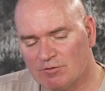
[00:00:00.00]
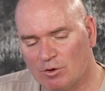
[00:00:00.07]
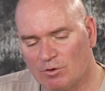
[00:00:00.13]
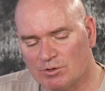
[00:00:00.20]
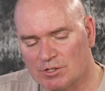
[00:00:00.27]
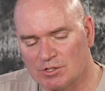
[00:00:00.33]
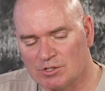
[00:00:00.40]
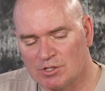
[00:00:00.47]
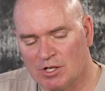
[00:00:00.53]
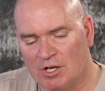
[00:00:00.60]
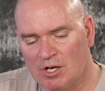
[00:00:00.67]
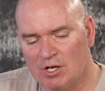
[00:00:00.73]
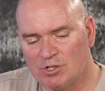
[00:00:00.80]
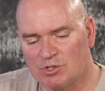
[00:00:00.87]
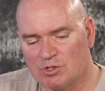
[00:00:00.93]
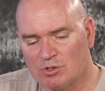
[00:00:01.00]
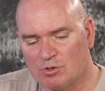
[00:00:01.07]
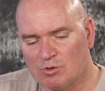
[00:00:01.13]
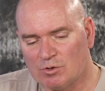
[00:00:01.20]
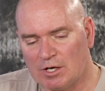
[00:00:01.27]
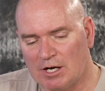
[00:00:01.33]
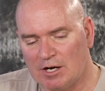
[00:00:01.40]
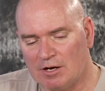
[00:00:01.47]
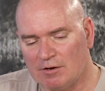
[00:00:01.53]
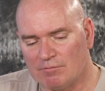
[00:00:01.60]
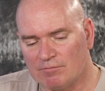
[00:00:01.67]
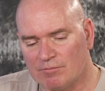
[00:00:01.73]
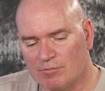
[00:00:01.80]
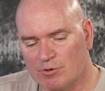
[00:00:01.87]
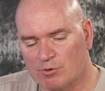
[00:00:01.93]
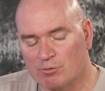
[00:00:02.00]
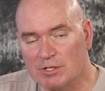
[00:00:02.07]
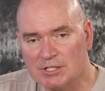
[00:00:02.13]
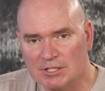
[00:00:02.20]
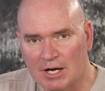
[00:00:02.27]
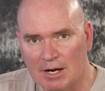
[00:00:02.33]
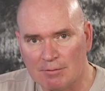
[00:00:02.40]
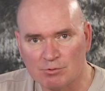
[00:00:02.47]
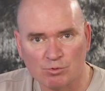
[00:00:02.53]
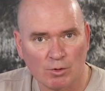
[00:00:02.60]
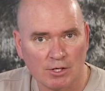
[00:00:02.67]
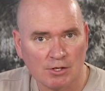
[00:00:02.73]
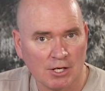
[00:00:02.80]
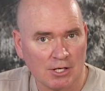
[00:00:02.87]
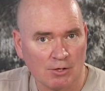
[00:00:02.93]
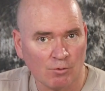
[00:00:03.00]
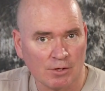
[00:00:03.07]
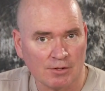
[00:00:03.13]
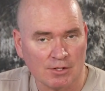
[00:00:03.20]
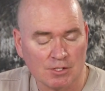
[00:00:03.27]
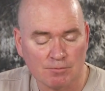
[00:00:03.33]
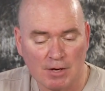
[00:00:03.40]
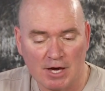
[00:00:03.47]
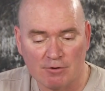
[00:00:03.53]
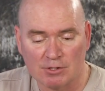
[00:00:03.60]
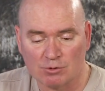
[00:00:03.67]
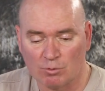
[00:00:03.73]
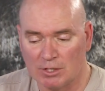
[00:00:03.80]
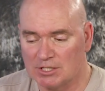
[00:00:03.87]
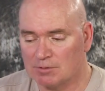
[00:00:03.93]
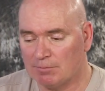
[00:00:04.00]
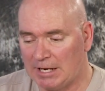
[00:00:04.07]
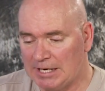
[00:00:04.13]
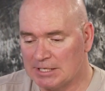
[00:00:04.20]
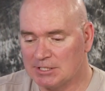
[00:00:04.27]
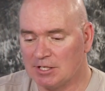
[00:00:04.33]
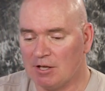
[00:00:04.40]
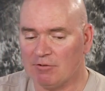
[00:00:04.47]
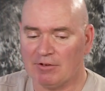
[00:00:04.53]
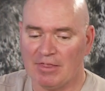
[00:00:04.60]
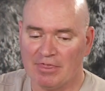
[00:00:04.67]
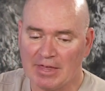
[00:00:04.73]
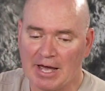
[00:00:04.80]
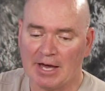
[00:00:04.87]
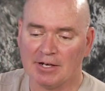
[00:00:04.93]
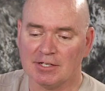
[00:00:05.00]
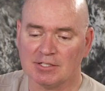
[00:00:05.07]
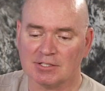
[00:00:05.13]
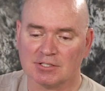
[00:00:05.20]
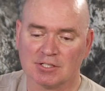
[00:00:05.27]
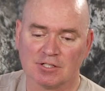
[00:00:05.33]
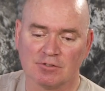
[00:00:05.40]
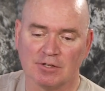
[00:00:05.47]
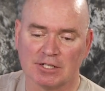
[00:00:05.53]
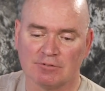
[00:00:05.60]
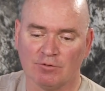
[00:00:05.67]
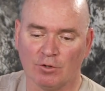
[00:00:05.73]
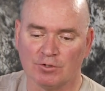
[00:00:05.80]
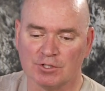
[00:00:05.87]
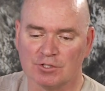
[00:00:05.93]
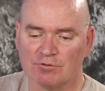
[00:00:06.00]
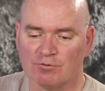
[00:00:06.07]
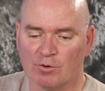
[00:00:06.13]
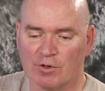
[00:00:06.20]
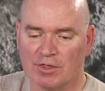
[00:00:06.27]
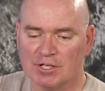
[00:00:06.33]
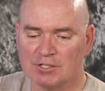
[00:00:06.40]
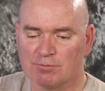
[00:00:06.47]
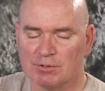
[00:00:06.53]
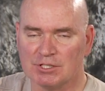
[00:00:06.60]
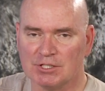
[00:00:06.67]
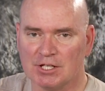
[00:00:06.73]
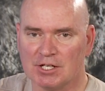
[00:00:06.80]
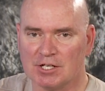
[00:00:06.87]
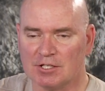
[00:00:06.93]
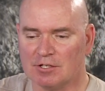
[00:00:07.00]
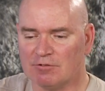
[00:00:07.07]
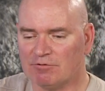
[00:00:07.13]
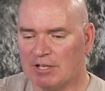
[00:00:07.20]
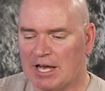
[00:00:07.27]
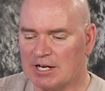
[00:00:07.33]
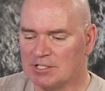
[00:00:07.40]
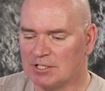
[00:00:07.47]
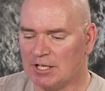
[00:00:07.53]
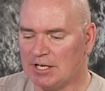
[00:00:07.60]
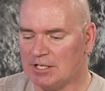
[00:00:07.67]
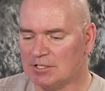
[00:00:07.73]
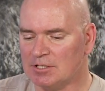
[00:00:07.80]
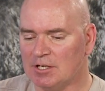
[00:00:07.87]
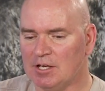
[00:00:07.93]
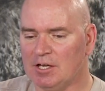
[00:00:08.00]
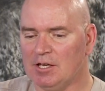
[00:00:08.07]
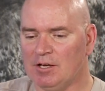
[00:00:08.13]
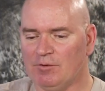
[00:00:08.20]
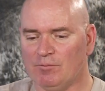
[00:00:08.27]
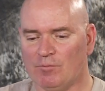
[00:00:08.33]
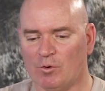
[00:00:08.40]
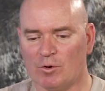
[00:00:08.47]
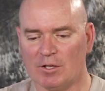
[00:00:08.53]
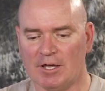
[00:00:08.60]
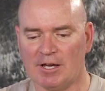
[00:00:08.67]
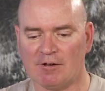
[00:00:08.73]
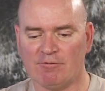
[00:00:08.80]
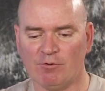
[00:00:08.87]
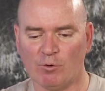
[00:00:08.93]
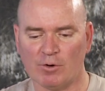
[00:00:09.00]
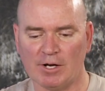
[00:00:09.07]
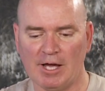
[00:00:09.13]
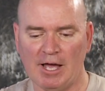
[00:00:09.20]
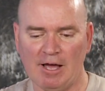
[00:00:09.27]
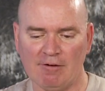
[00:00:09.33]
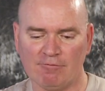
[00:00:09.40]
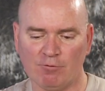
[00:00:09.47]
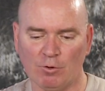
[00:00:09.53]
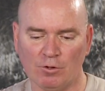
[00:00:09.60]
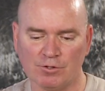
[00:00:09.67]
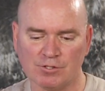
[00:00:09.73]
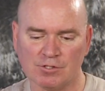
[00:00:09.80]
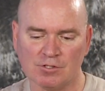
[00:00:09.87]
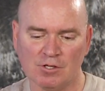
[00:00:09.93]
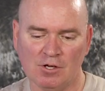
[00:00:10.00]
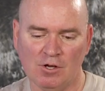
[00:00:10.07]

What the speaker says: voltage to 3 times what any one of these batteries was by itself. And that is the correct voltage for this particular flashlight, more like 4.5 volts